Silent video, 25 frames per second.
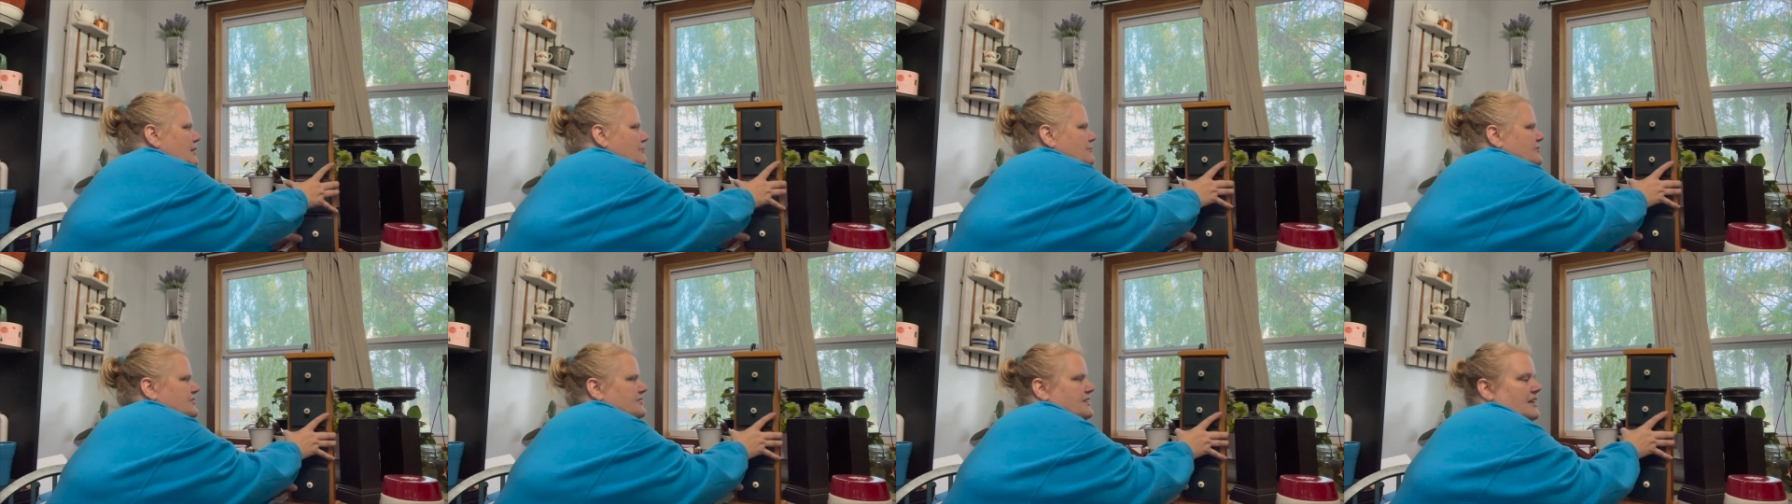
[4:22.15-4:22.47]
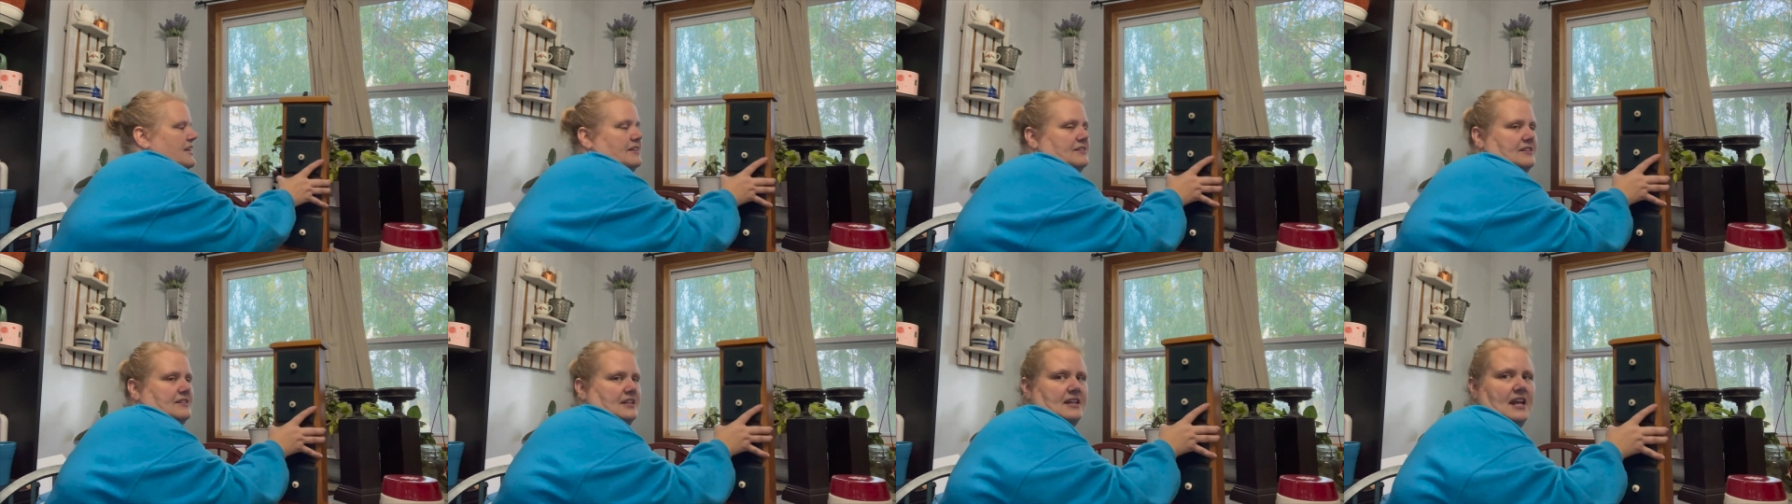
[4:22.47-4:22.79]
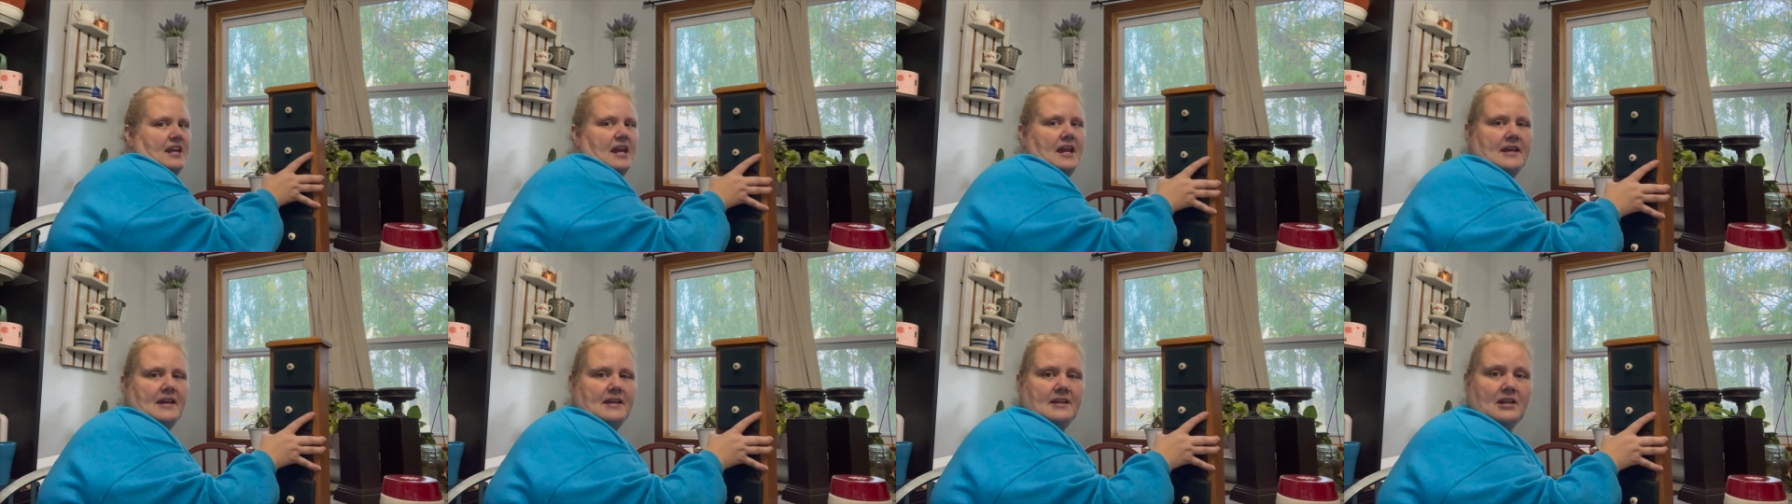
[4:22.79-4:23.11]
sanded,
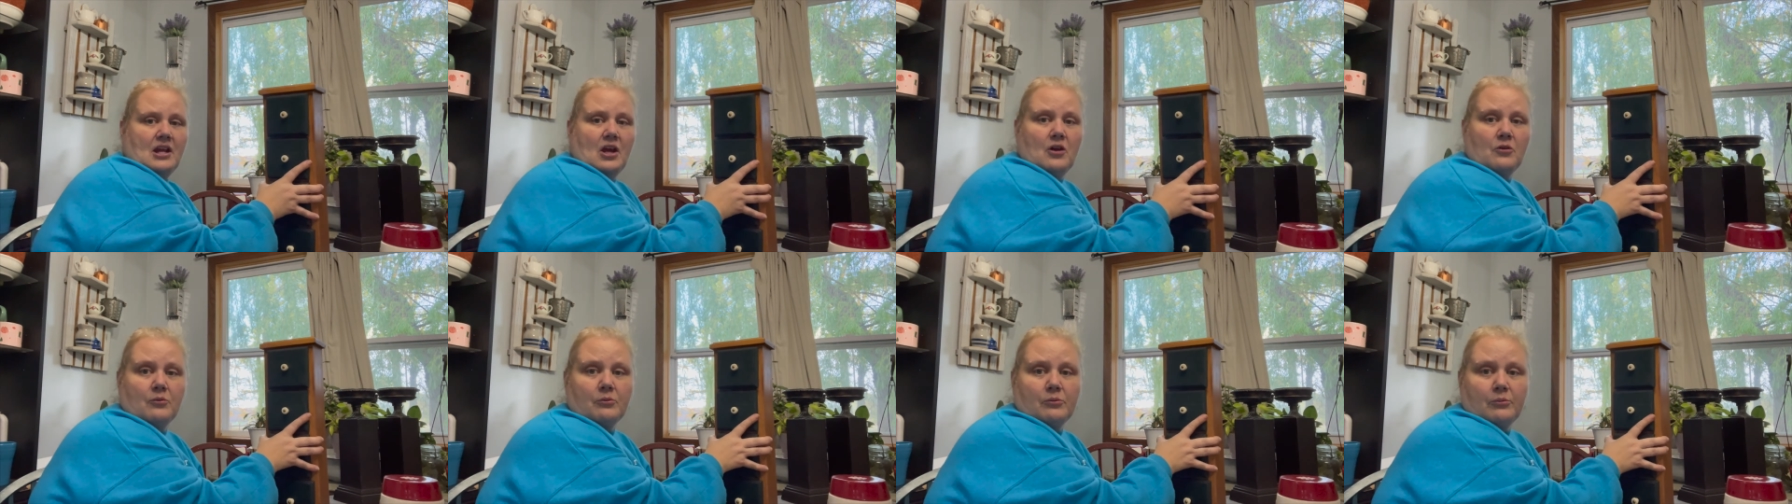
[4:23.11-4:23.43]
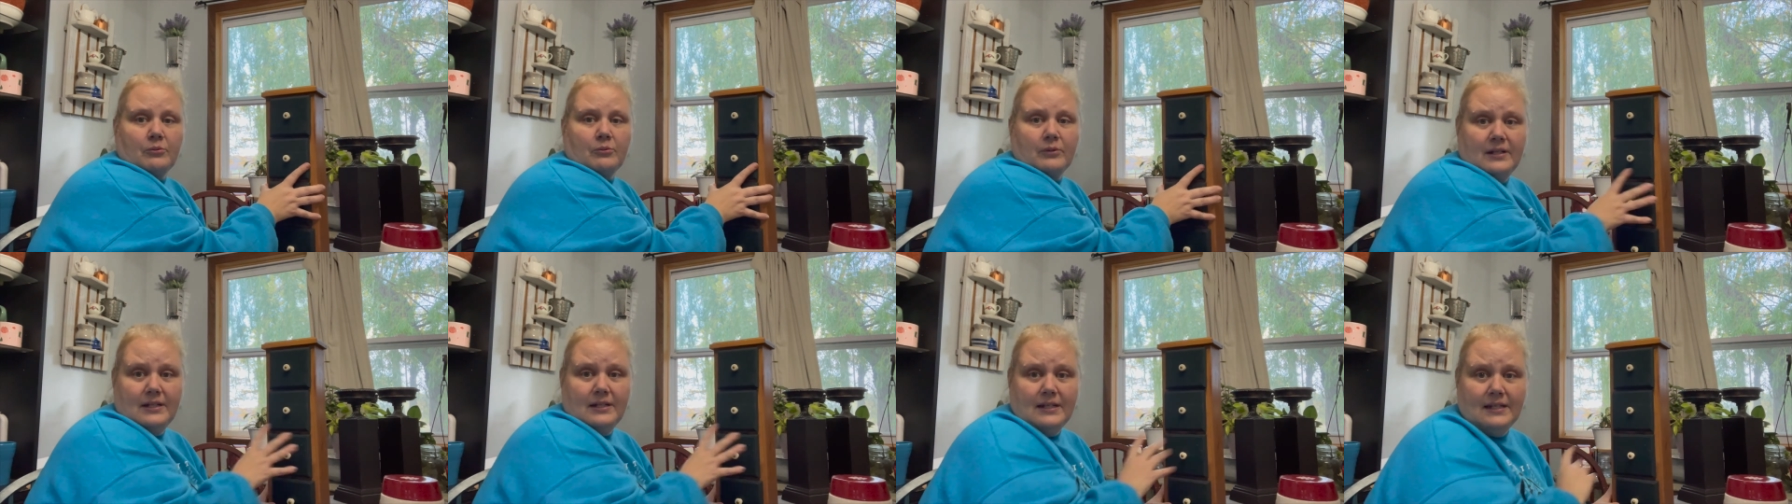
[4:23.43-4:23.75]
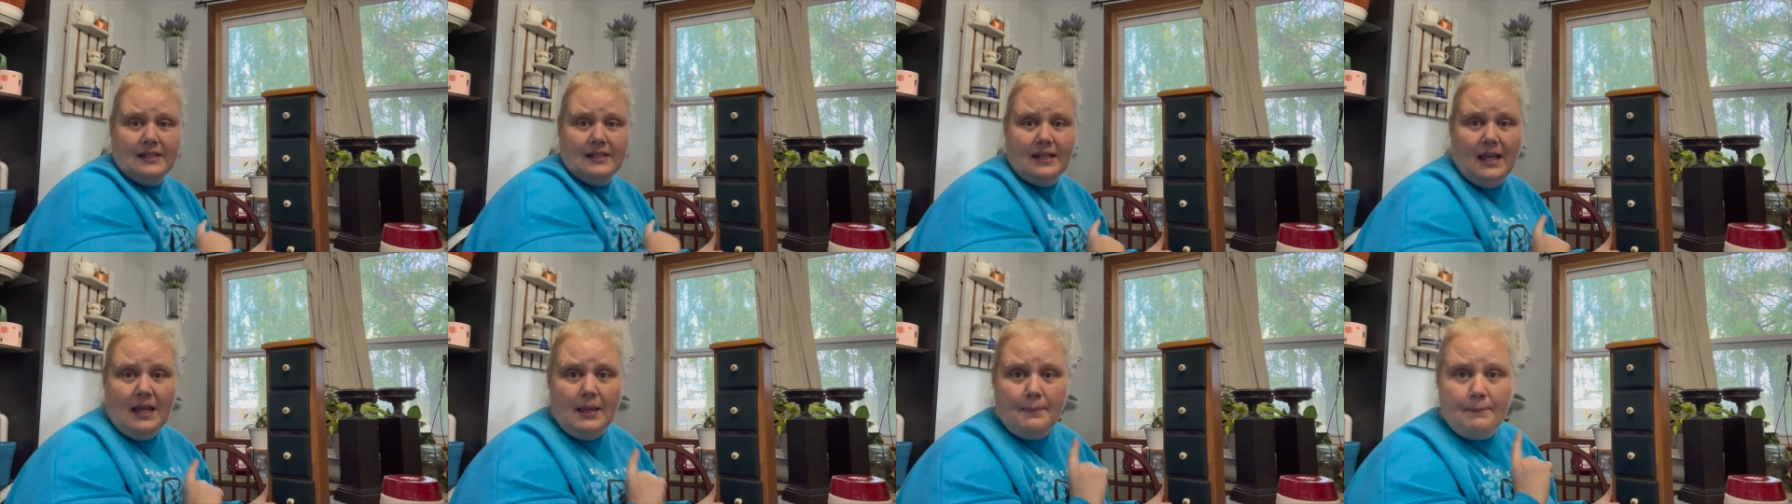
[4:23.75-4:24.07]
and
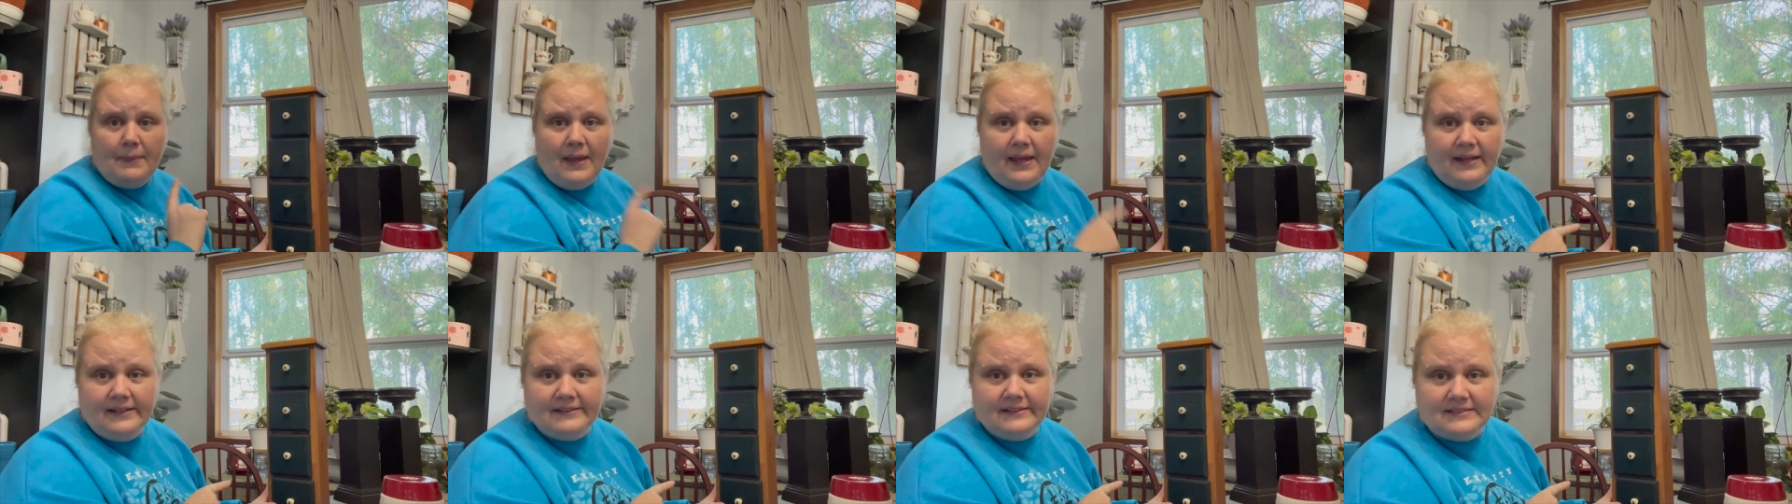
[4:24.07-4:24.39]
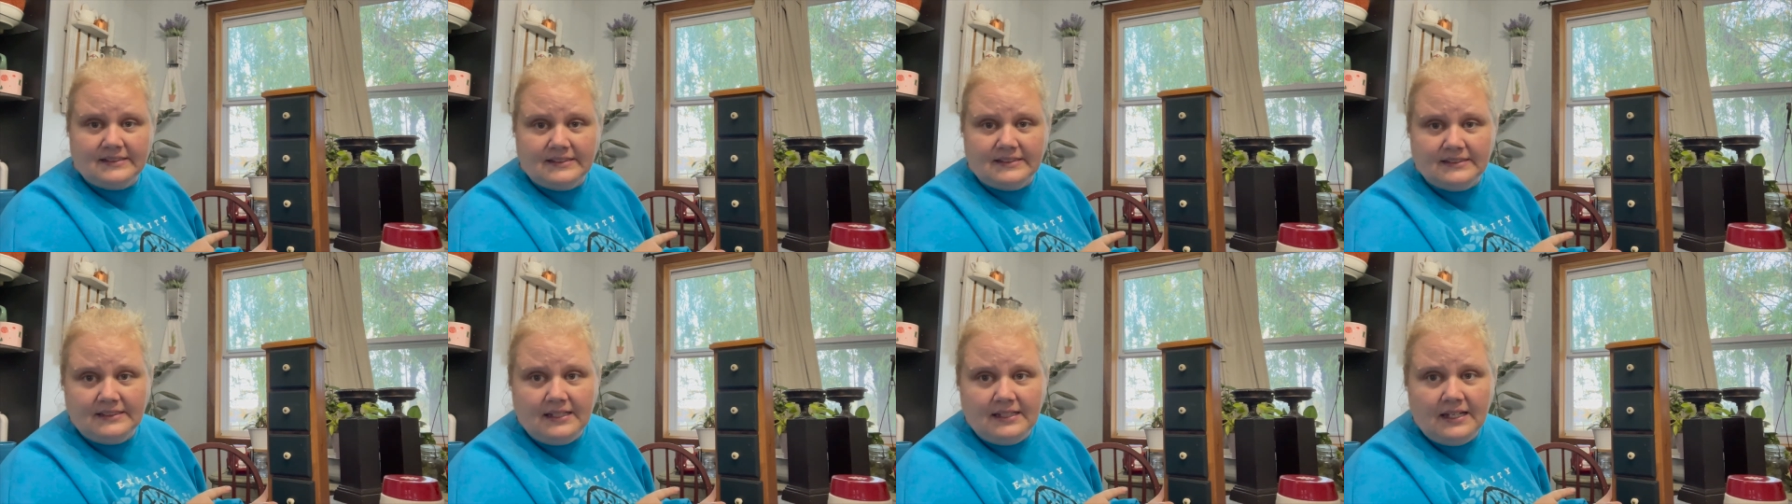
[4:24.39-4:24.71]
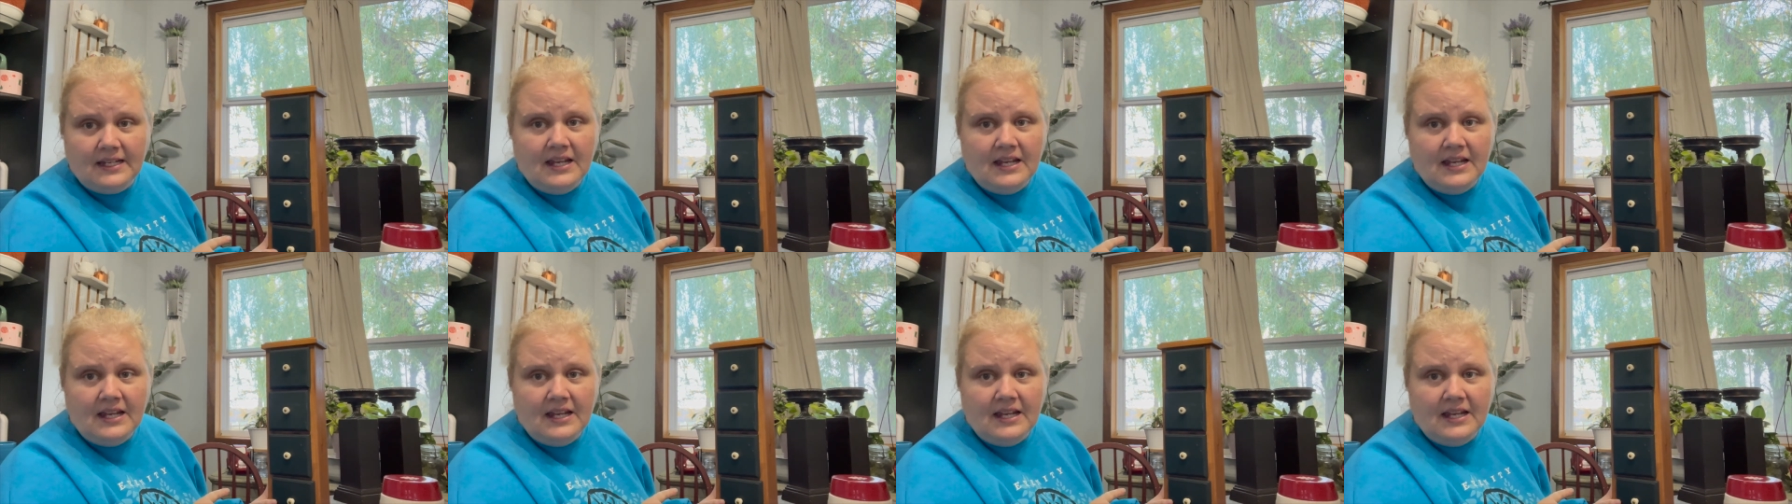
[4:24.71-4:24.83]
repainted.